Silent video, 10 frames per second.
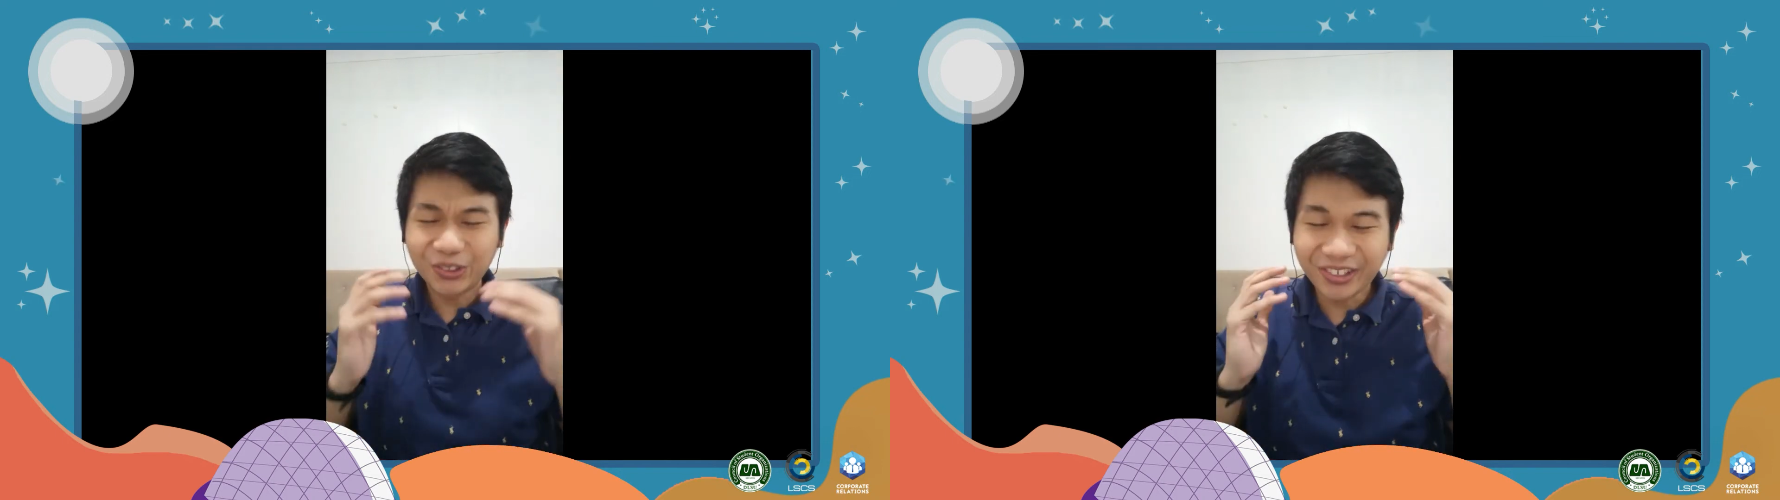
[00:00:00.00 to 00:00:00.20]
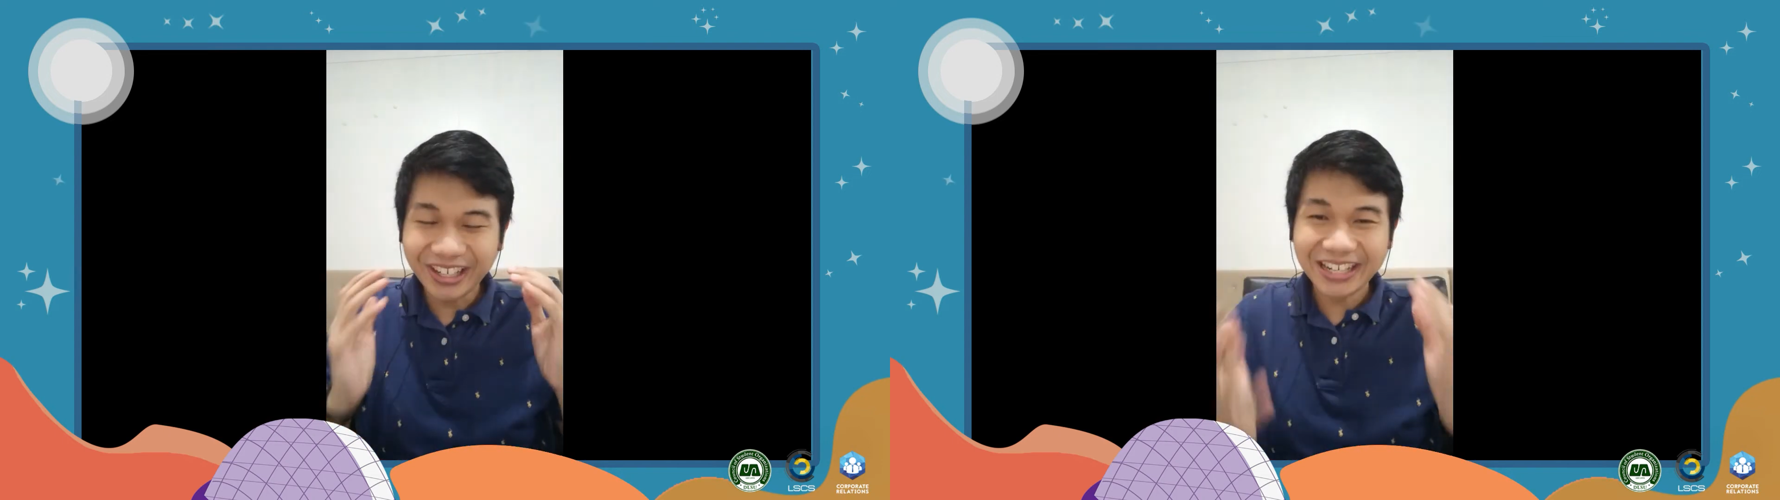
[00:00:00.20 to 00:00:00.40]
to
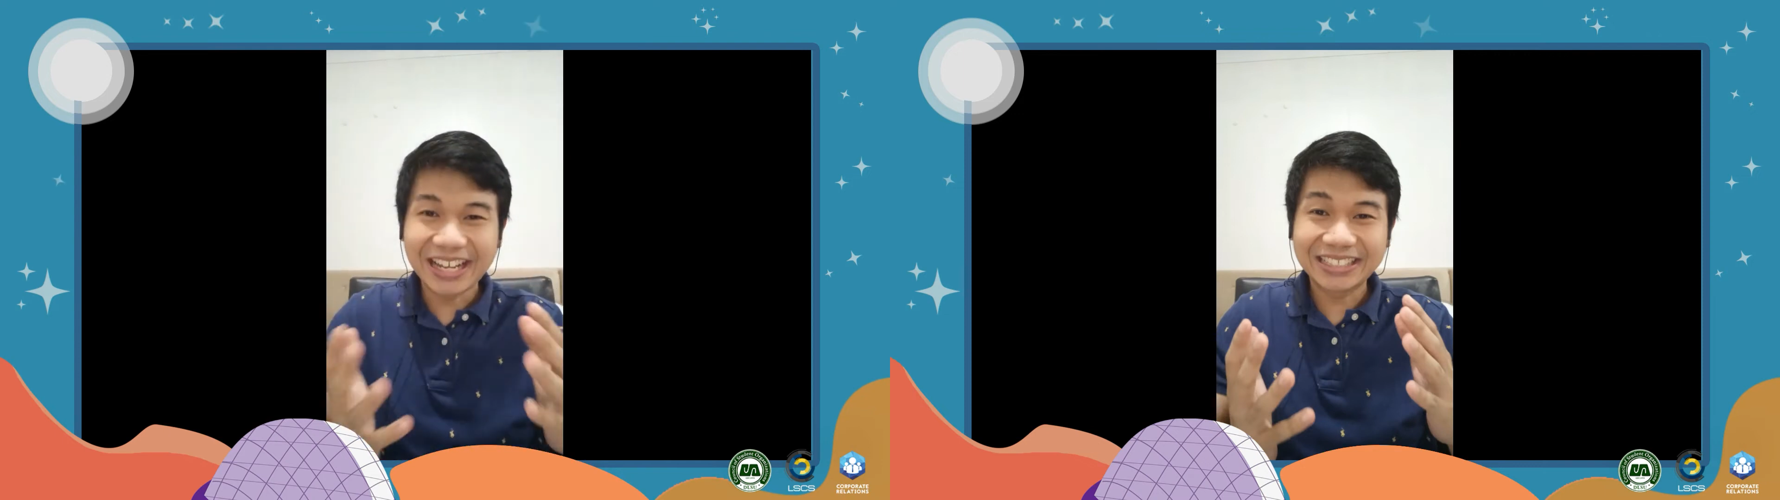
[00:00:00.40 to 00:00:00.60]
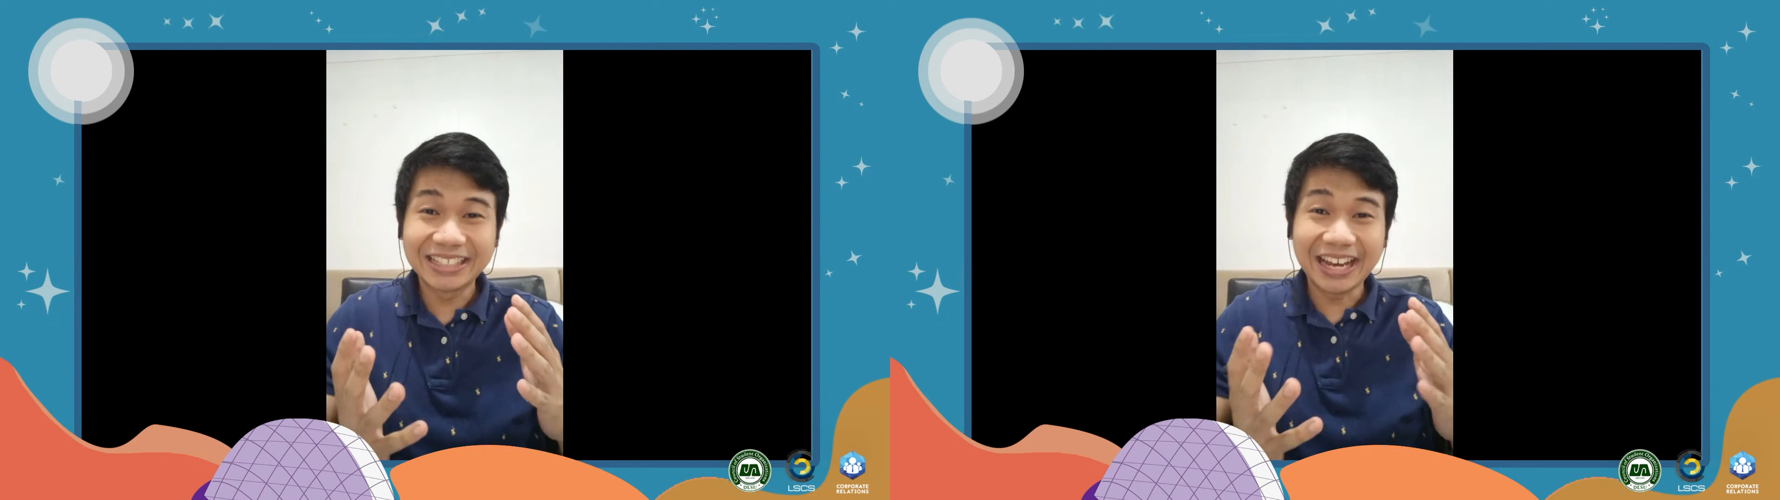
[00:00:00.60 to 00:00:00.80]
our
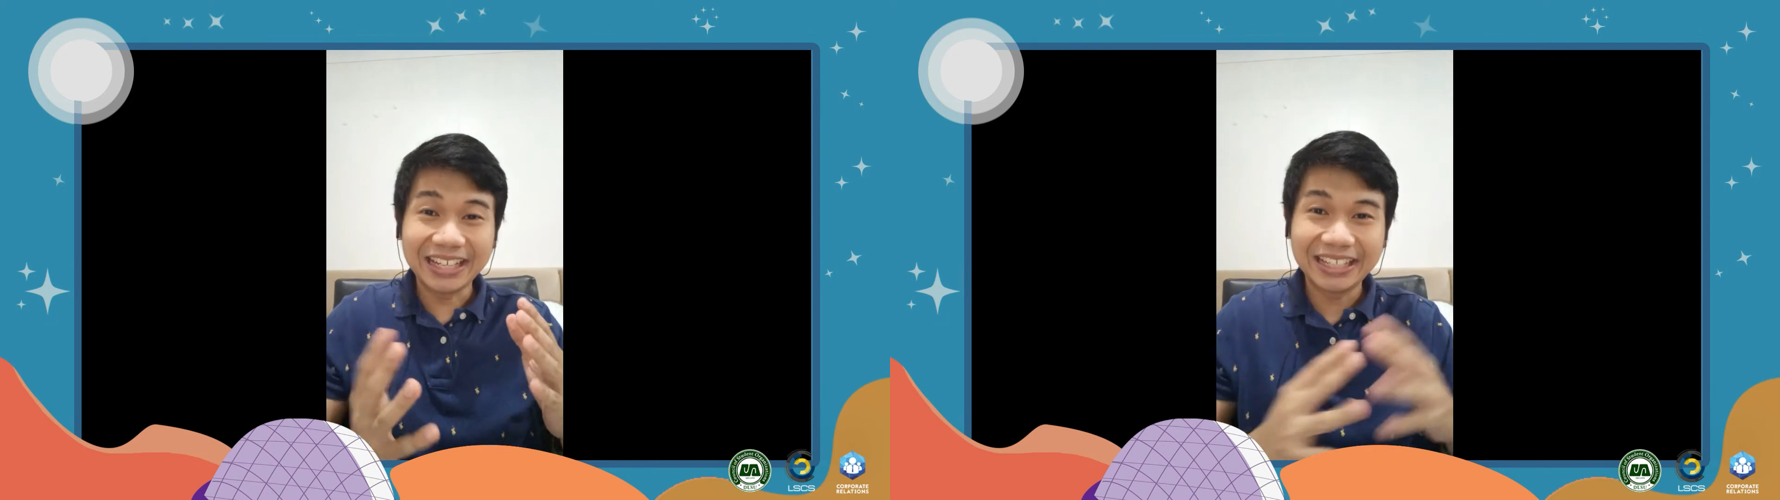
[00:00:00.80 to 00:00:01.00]
last guide,